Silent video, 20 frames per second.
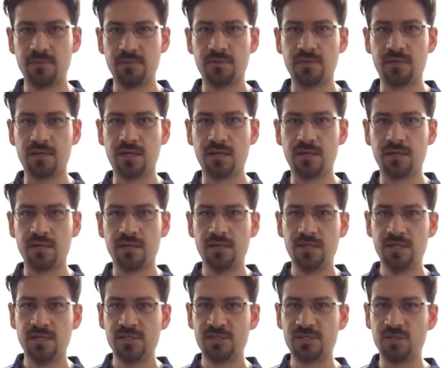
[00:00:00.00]
Okay,
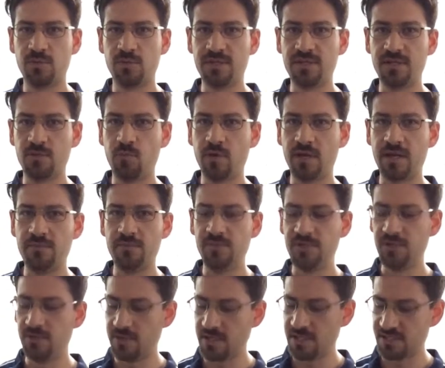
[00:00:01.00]
so what I'm
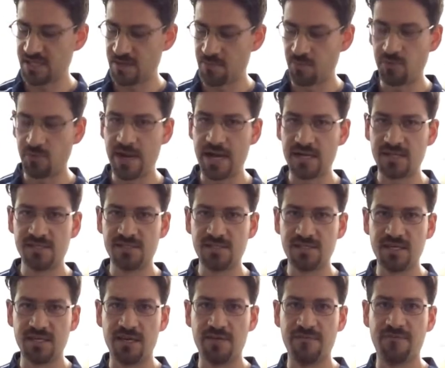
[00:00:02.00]
doing is I'm
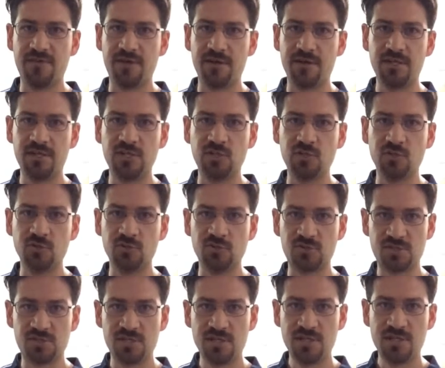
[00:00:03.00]
practicing a very
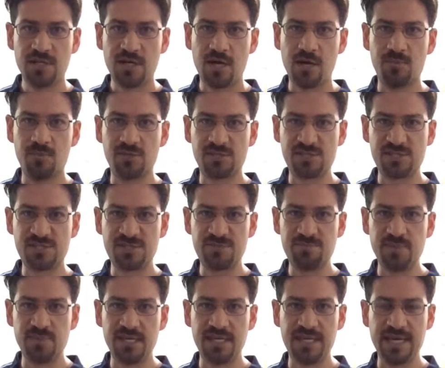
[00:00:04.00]
loose, almost
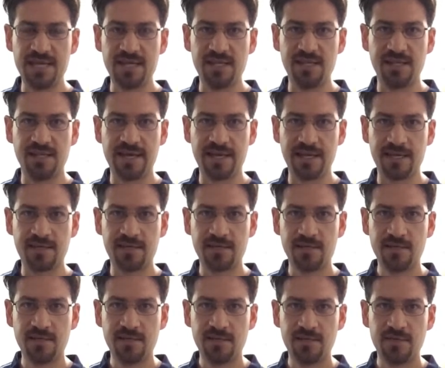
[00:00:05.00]
spaghetti-like
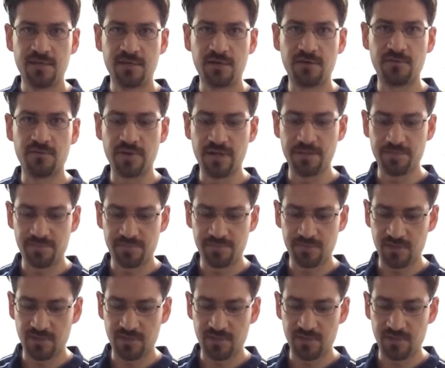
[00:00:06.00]
grip.